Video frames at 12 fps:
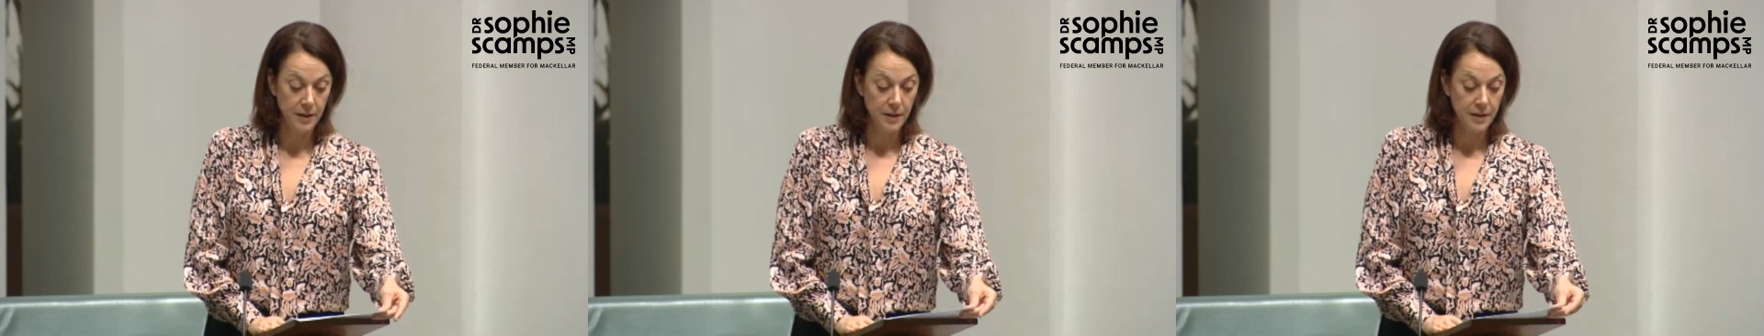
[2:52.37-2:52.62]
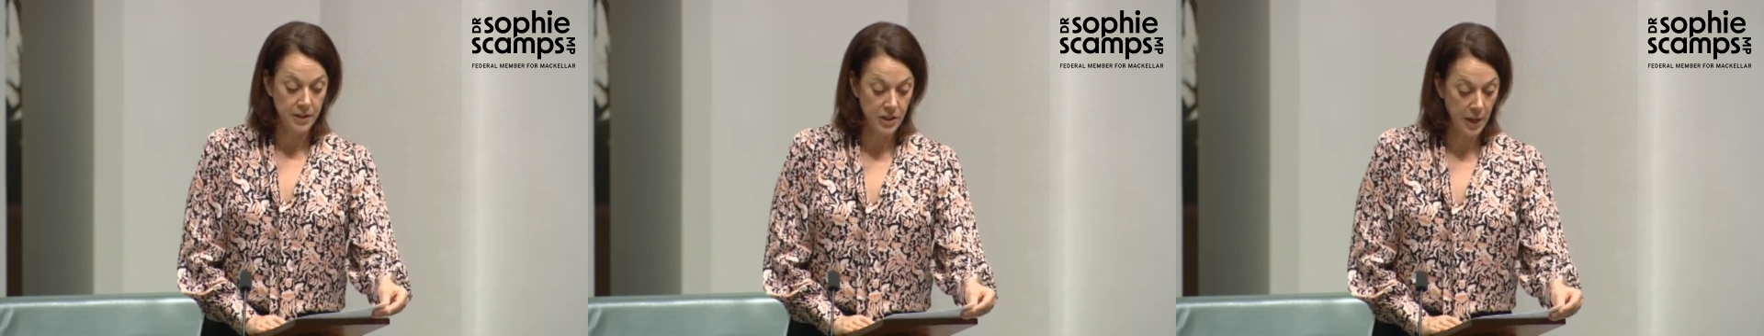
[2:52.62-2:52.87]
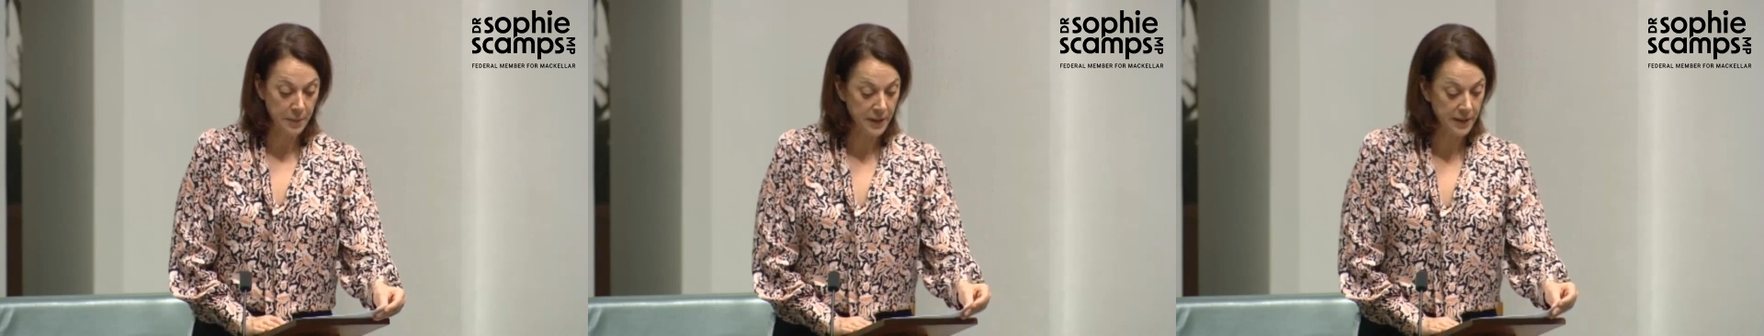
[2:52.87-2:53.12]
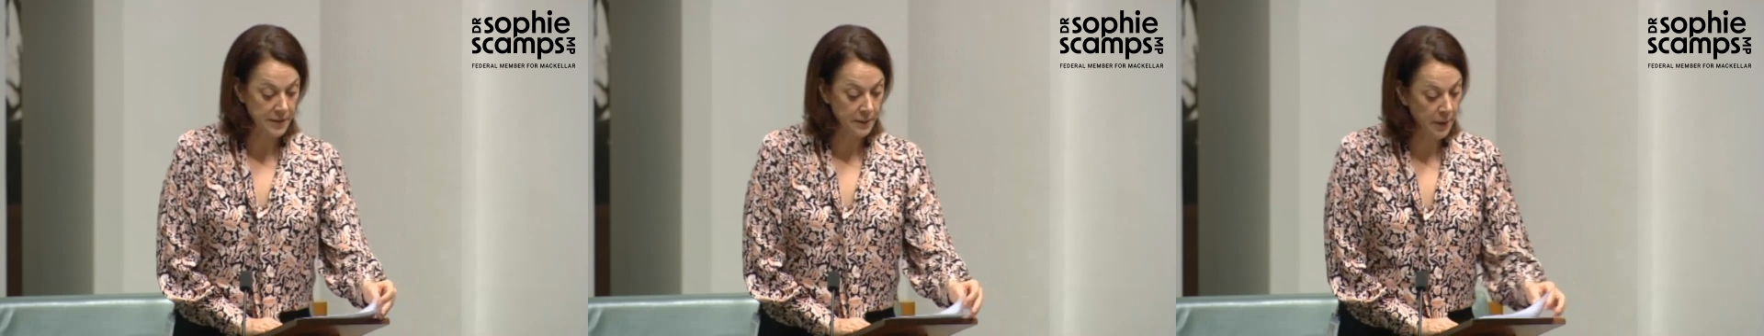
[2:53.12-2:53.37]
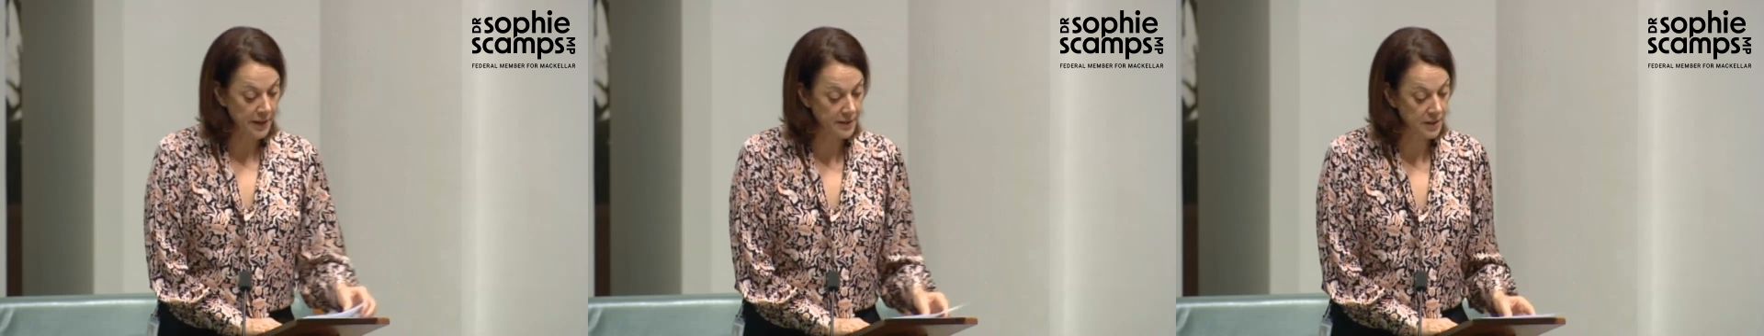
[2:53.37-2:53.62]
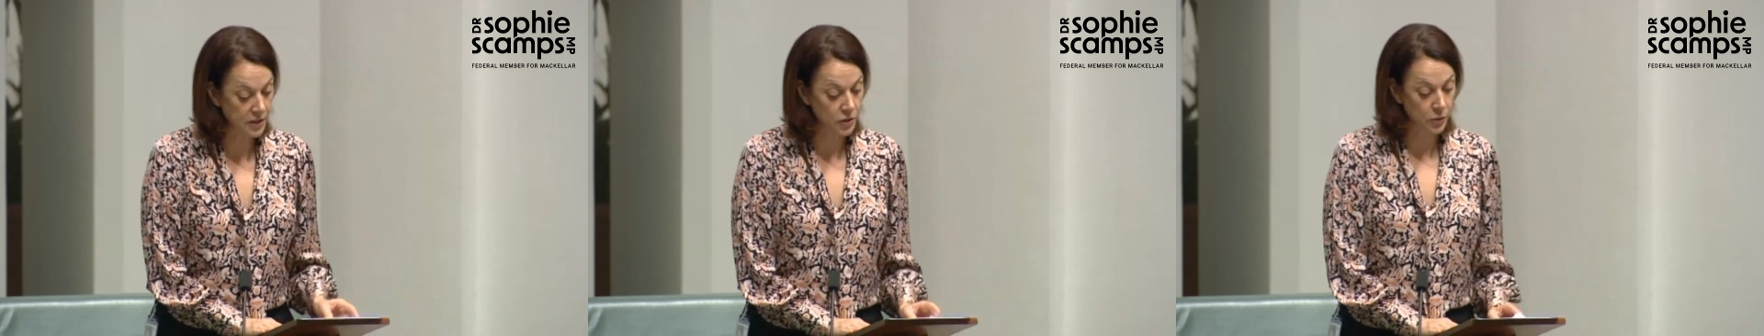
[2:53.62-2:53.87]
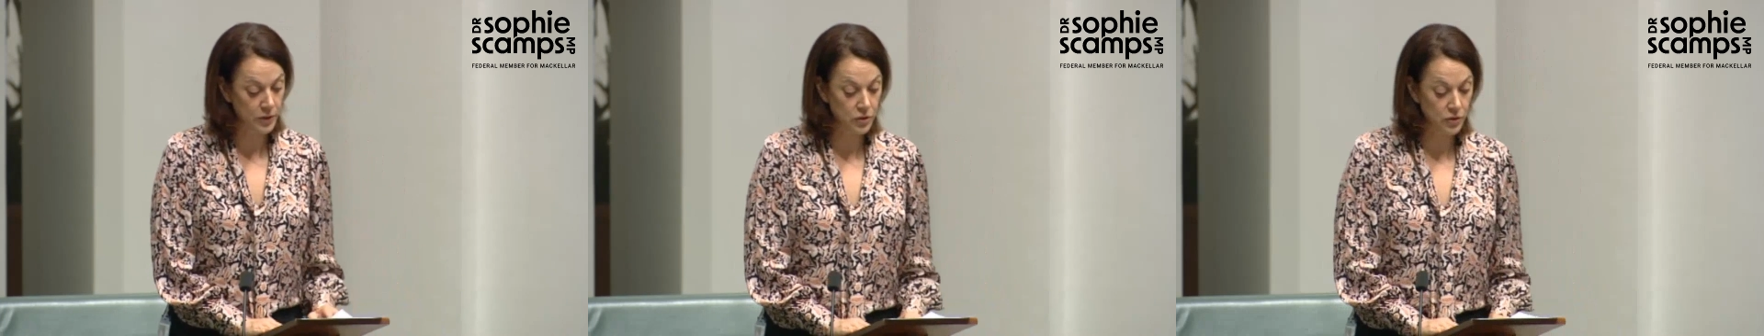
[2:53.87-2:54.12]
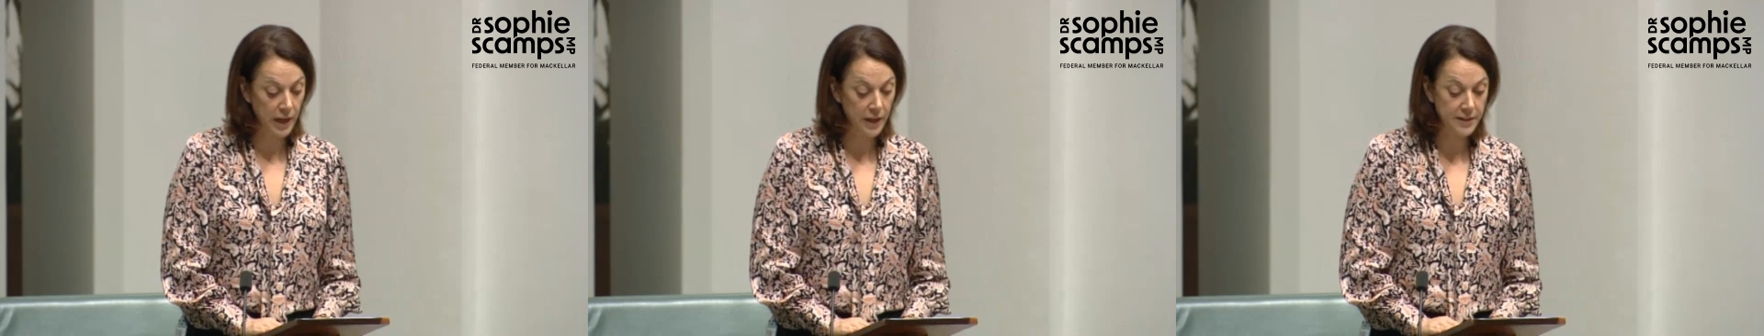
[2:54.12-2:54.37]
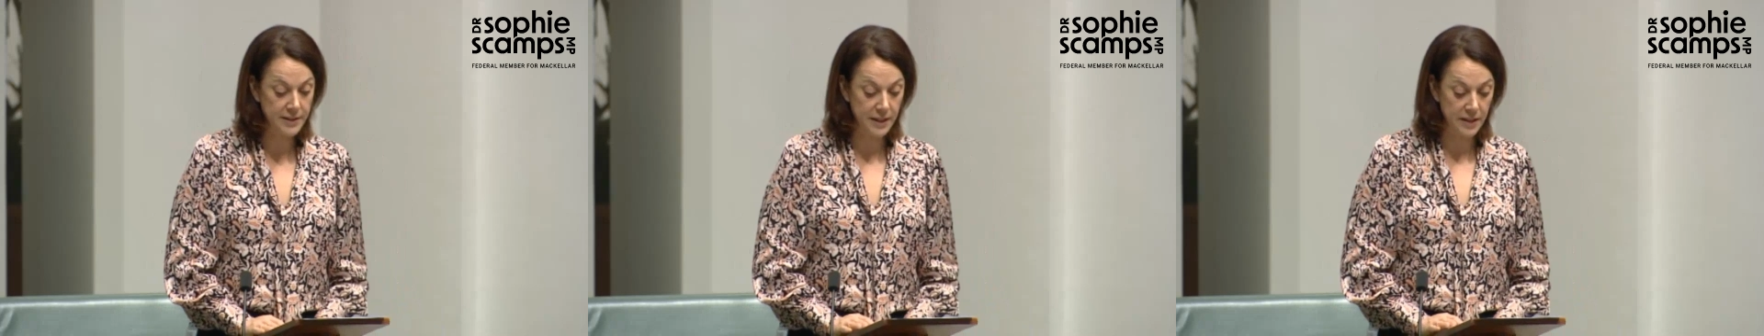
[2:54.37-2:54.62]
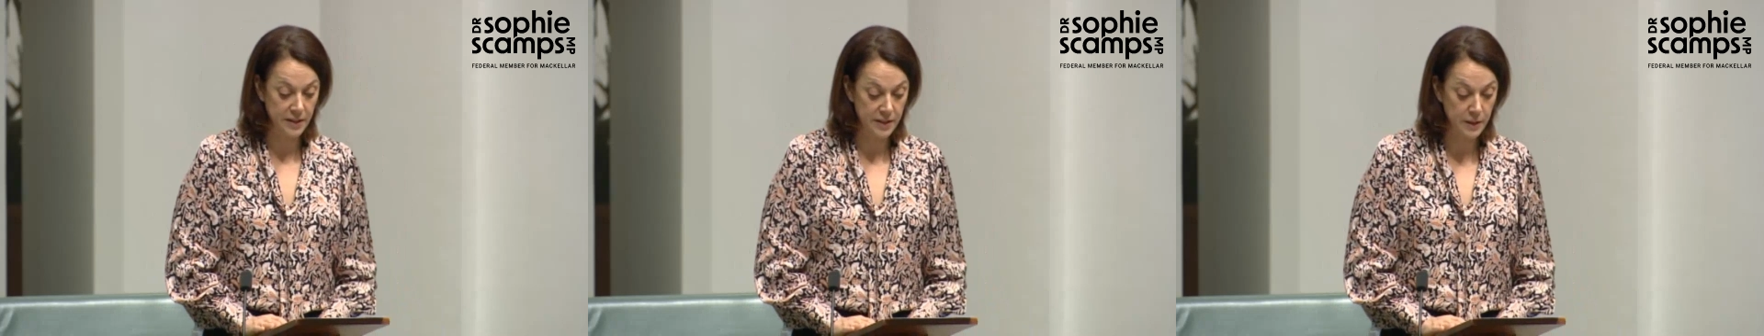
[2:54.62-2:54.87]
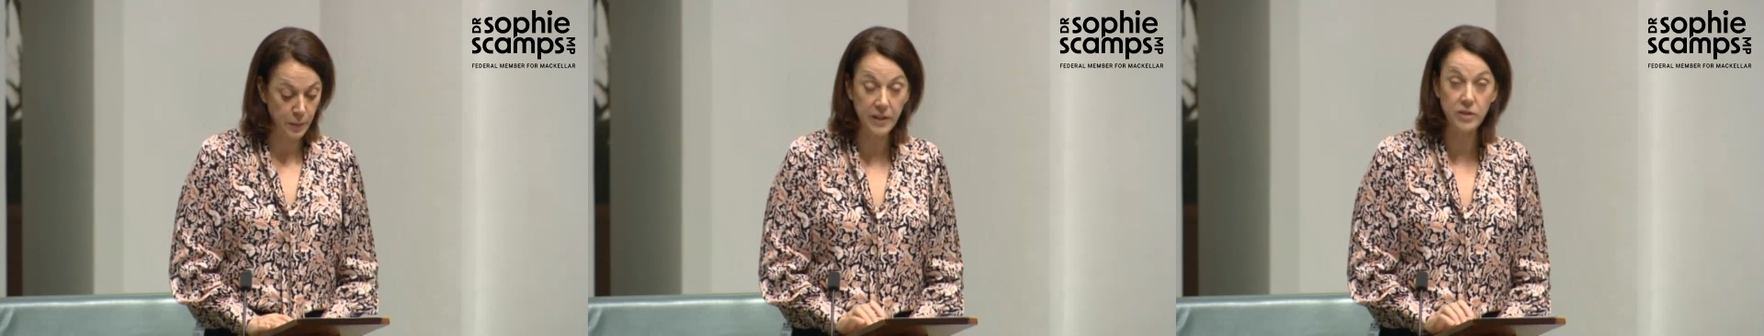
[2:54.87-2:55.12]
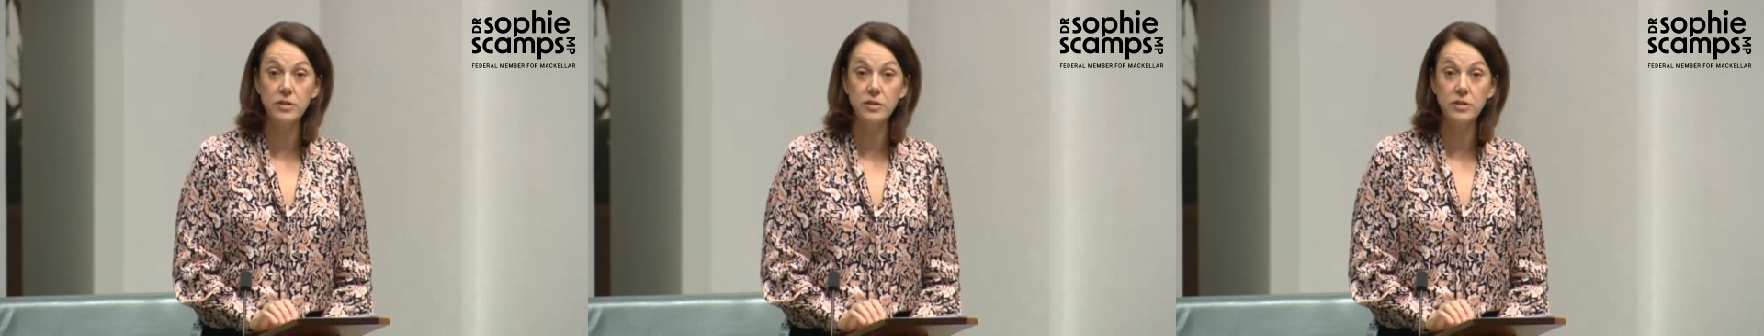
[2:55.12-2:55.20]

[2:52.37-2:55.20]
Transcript: The Japanese ambassador to Australia said in a speech